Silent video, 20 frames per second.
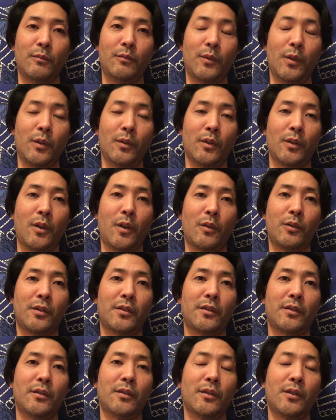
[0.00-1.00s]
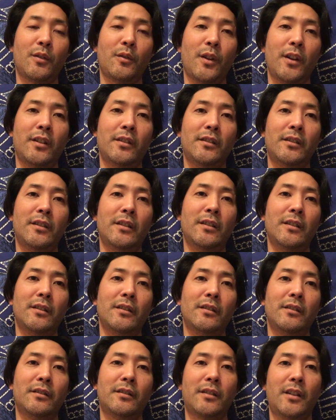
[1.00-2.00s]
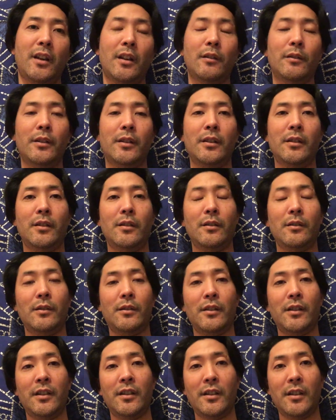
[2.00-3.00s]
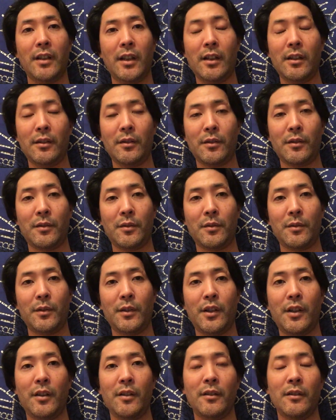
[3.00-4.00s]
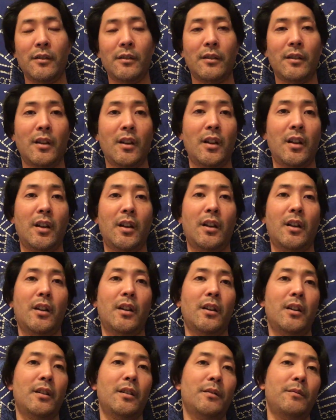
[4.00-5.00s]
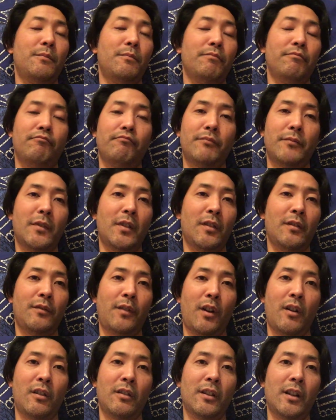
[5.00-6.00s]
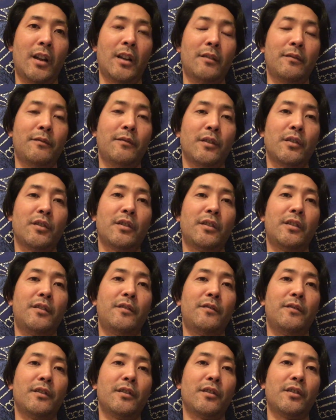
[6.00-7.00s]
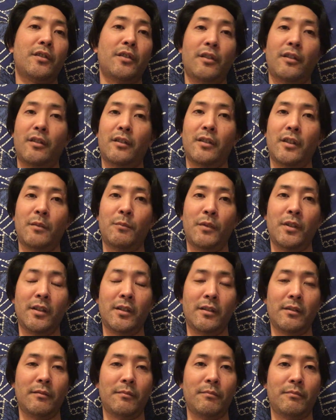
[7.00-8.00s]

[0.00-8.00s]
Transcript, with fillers: roller coaster, crazy, scary, intense year of our life for for sure. I mean,